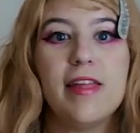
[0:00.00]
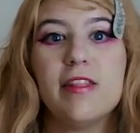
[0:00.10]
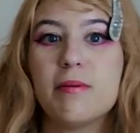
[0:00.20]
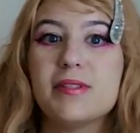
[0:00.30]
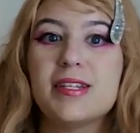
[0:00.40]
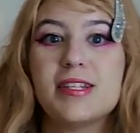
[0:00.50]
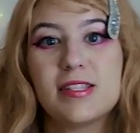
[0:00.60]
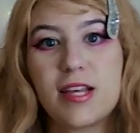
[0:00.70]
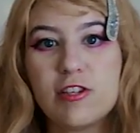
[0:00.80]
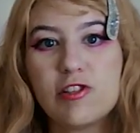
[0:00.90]
and there was a
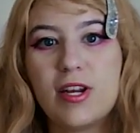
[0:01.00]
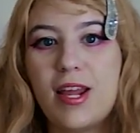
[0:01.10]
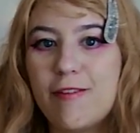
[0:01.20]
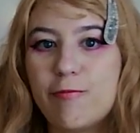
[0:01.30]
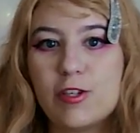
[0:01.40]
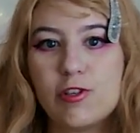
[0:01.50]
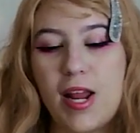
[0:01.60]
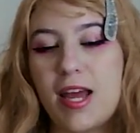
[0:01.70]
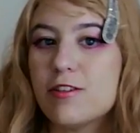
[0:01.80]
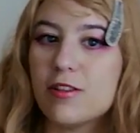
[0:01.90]
discussion if we
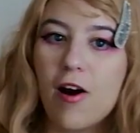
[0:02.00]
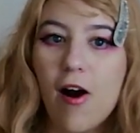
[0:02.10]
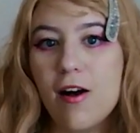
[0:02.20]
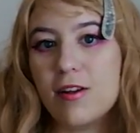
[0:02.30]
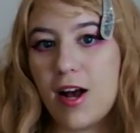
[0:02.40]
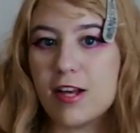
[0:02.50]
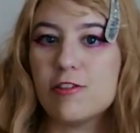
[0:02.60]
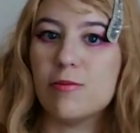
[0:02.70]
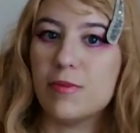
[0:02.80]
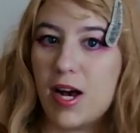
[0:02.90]
should enter the Hall
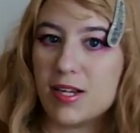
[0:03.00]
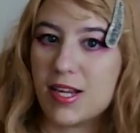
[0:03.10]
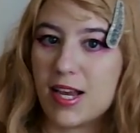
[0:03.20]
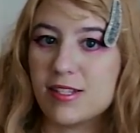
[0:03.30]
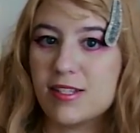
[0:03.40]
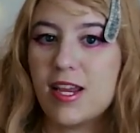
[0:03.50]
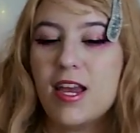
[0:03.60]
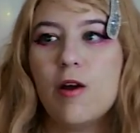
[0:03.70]
Costume Contest,